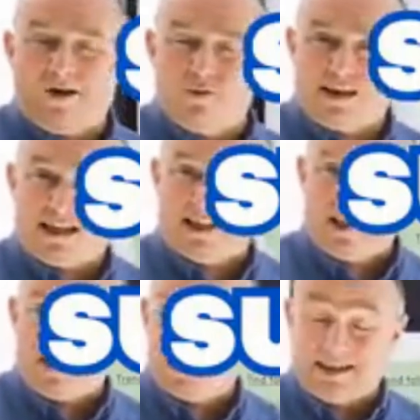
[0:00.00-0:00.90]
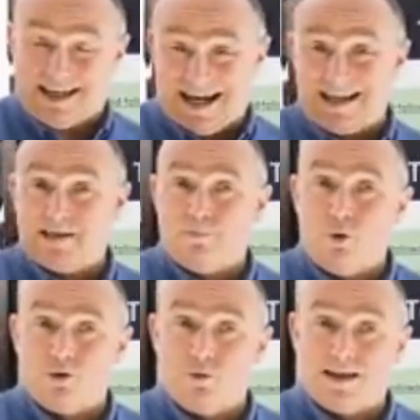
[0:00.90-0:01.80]
and resistance. Again,
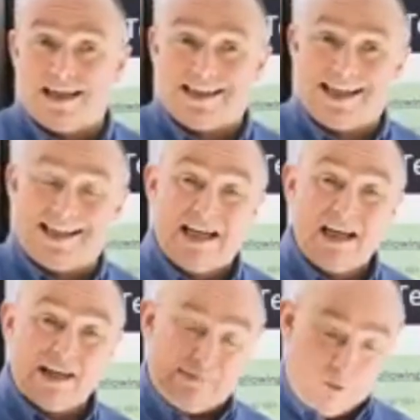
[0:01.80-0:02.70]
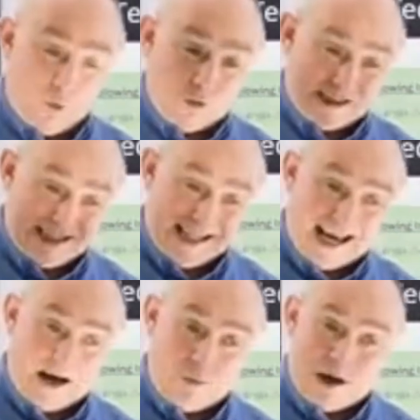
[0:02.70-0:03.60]
support and resistance. Support is
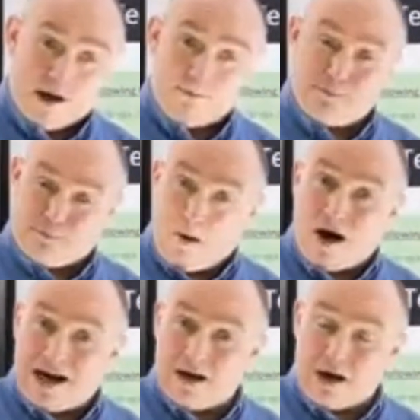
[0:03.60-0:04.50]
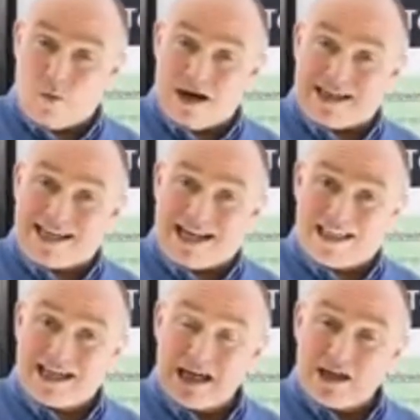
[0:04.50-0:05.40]
there where
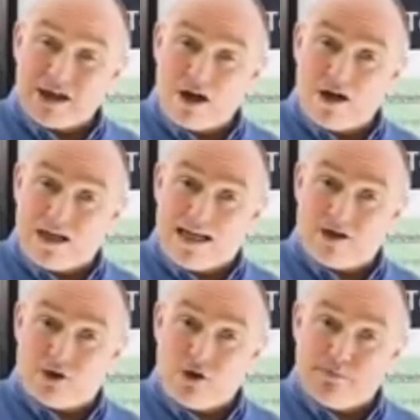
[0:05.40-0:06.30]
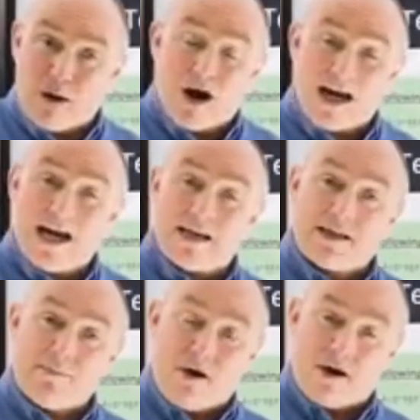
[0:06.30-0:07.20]
sellers turn into
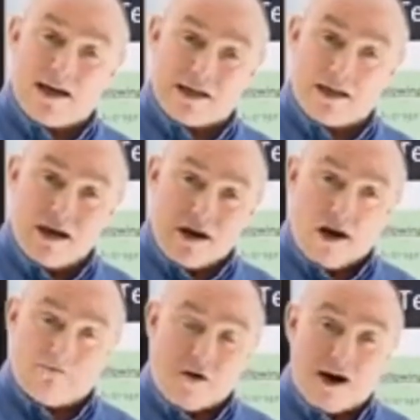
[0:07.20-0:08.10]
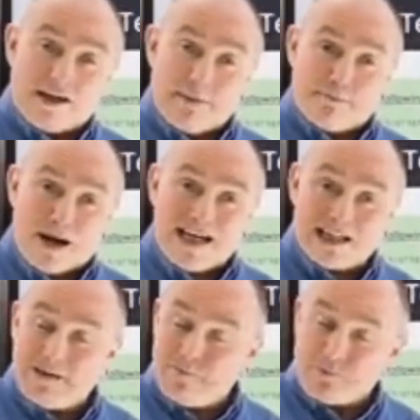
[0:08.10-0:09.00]
buyers and the markets find their
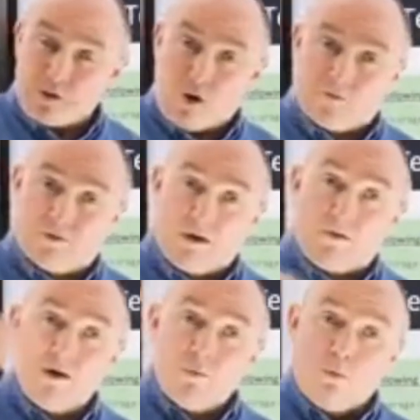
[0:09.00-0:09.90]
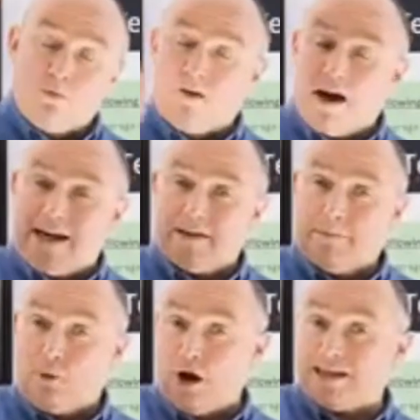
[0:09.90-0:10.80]
base. Often we'll
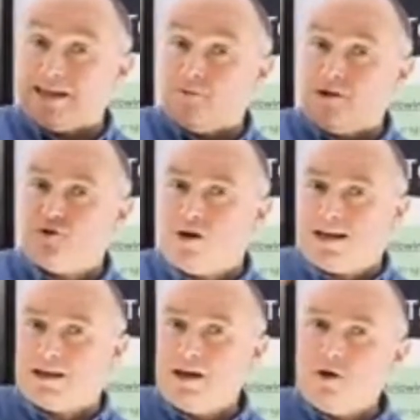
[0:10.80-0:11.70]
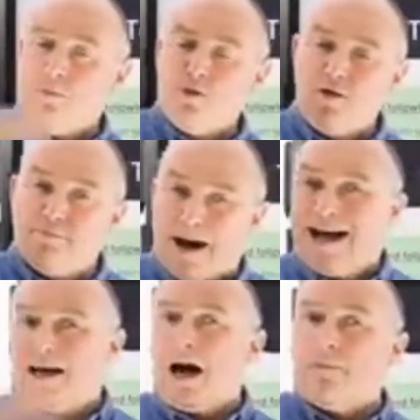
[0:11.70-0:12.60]
find the prices retract or move
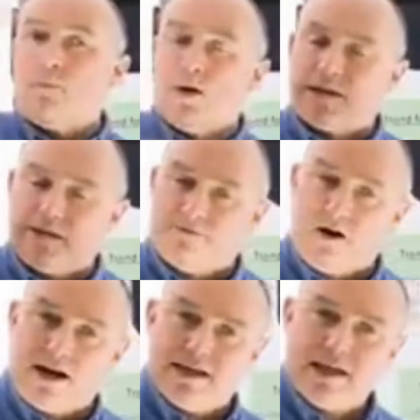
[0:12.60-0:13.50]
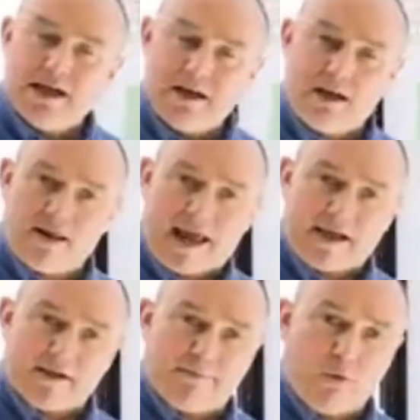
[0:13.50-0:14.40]
back up once it finds
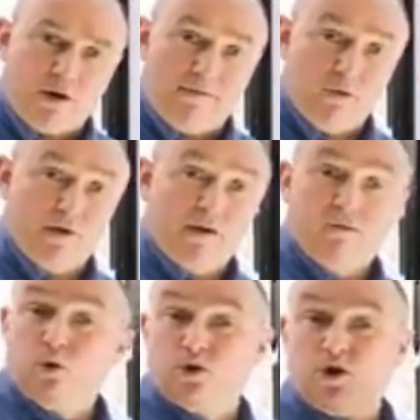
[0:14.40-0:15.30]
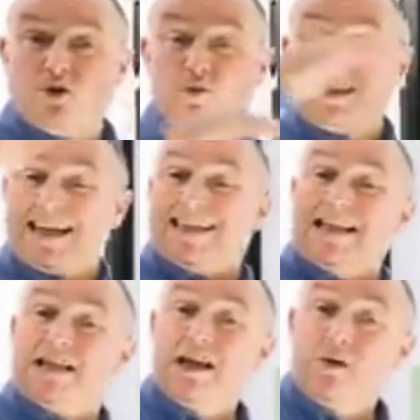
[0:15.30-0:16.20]
that support level. Then of course you've got the
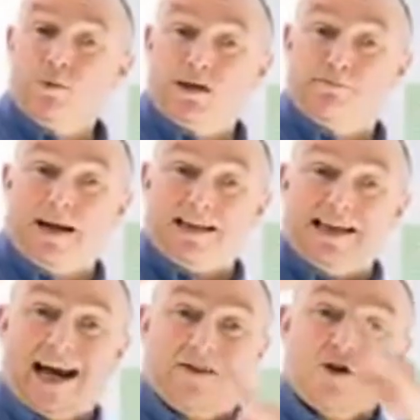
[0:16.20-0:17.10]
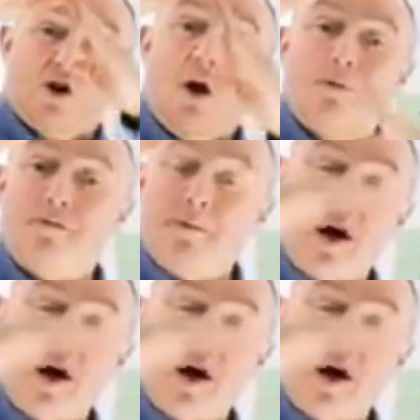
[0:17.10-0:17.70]
resistance, which is basically at the top of a